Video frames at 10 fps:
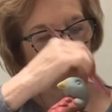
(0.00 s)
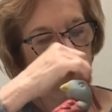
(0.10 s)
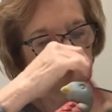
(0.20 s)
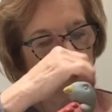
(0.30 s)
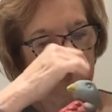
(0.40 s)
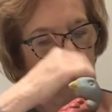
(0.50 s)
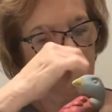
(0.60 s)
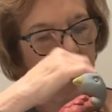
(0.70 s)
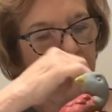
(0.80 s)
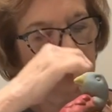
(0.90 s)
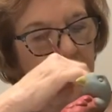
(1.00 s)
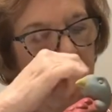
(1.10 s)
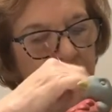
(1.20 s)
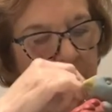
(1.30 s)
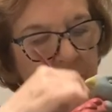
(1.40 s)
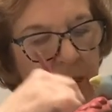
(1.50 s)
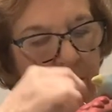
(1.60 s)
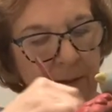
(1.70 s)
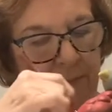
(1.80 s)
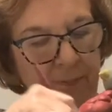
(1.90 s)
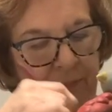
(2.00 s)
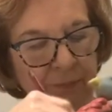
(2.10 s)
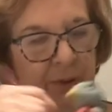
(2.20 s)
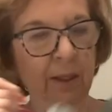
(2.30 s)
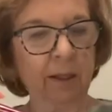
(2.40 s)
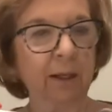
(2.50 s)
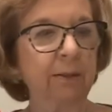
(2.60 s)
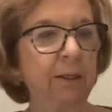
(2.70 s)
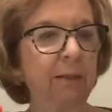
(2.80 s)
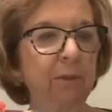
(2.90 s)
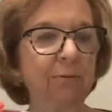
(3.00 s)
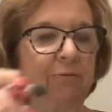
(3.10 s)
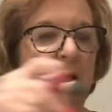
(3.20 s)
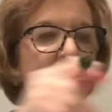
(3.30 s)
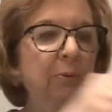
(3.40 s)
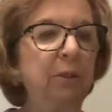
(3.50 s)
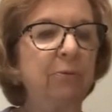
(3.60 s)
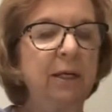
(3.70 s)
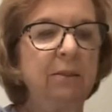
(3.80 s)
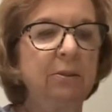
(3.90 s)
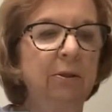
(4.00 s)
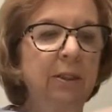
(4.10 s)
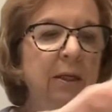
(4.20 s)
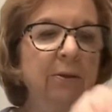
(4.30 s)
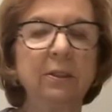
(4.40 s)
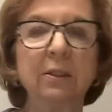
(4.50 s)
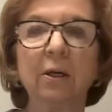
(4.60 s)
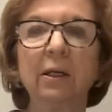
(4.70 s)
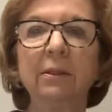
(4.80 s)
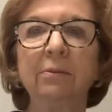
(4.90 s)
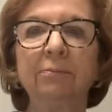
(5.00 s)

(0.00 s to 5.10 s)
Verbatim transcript: the flat areas of the tail. And then I'm going to follow it around on the other side.